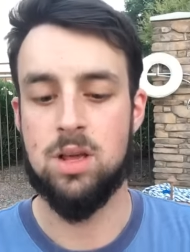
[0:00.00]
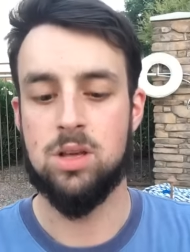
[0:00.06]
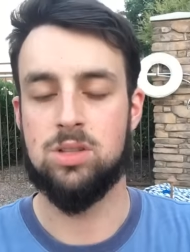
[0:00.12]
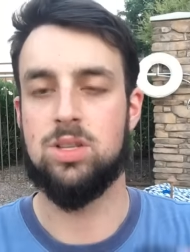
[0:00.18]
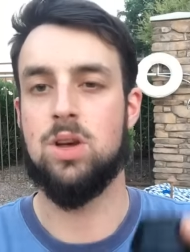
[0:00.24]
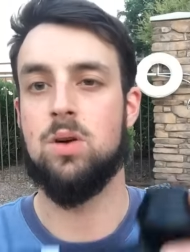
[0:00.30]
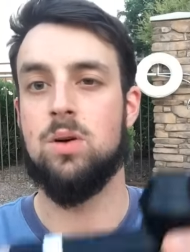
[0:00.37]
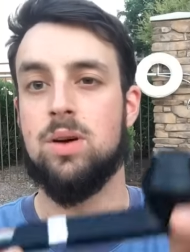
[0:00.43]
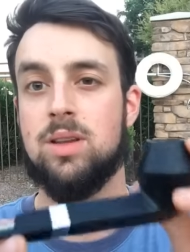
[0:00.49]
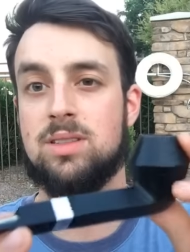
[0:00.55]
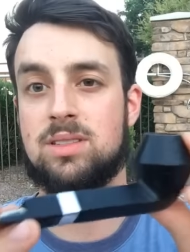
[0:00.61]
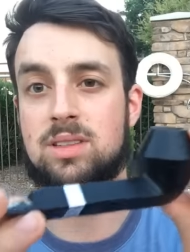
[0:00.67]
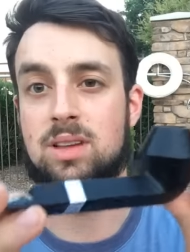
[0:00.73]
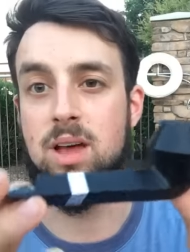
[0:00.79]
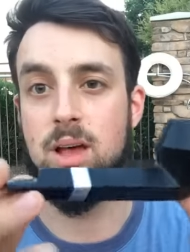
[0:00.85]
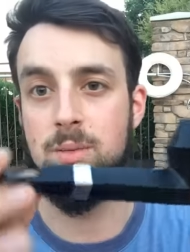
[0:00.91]
So
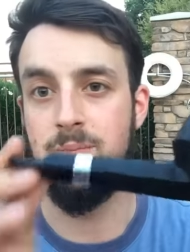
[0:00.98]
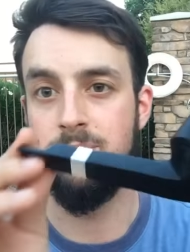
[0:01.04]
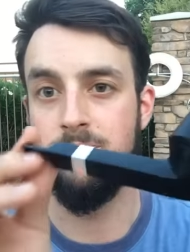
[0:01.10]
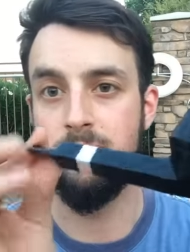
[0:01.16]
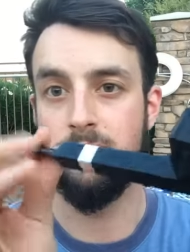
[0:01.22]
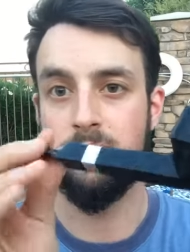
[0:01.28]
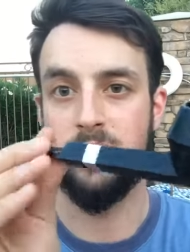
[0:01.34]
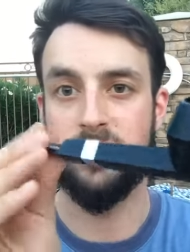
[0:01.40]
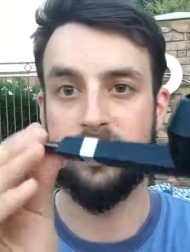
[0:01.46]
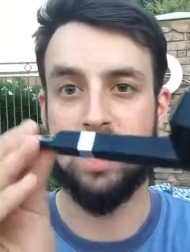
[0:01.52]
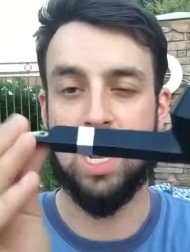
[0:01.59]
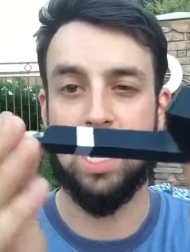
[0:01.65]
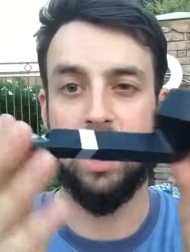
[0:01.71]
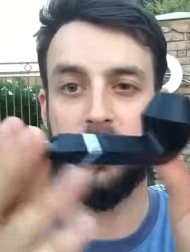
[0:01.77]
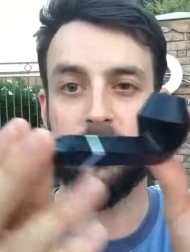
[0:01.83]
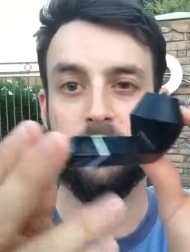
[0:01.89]
it's uh, it's
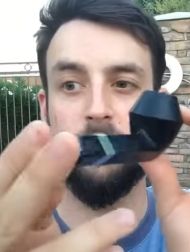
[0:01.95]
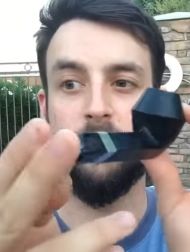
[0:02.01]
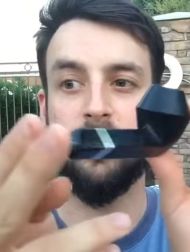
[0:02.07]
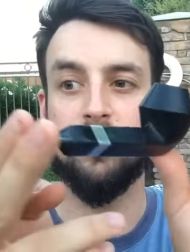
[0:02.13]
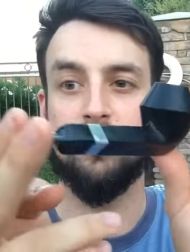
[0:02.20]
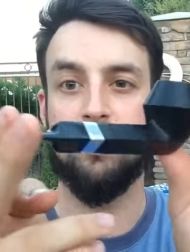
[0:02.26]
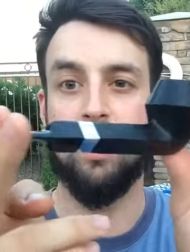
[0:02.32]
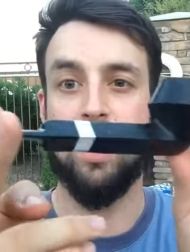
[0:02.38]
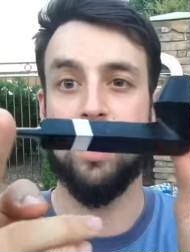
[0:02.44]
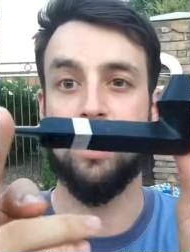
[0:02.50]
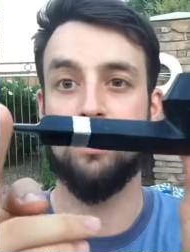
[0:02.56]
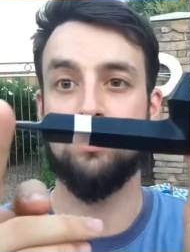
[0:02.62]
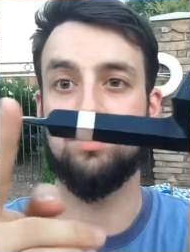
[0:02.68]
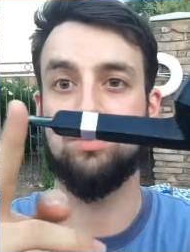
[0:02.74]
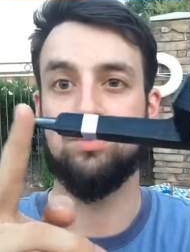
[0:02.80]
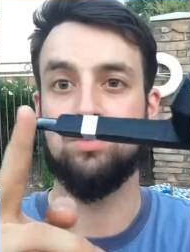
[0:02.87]
kind of like two combined.
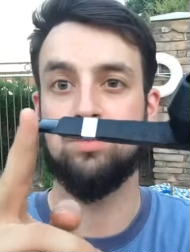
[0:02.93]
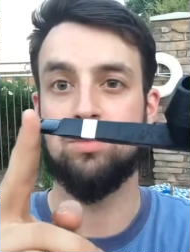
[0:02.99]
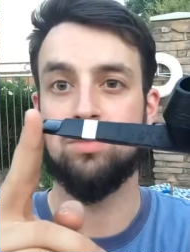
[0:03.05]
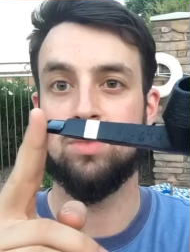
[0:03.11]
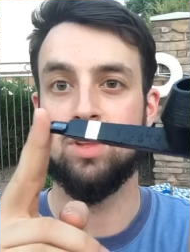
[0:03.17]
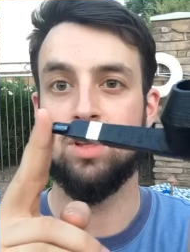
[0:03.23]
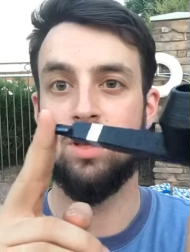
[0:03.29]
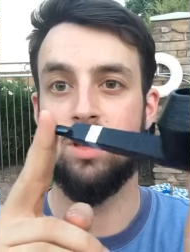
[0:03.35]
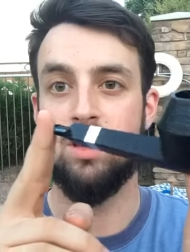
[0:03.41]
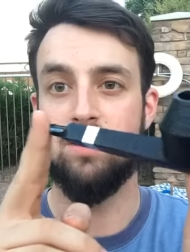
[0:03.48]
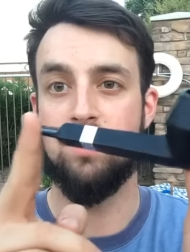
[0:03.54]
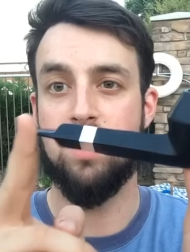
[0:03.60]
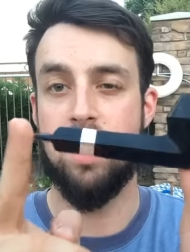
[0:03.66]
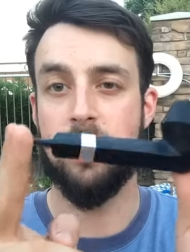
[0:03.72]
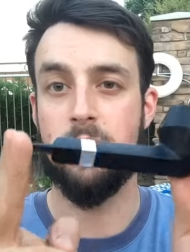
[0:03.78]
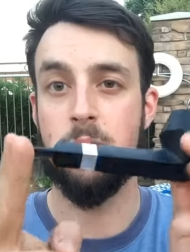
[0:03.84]

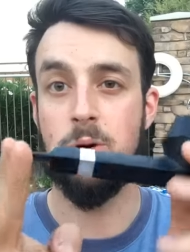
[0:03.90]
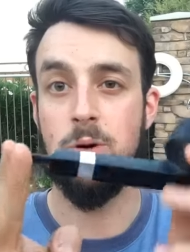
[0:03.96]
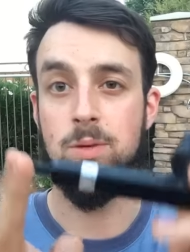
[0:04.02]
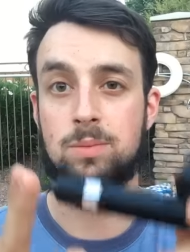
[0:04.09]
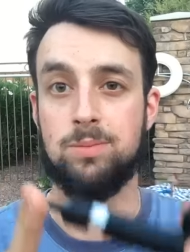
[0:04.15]
Very cool.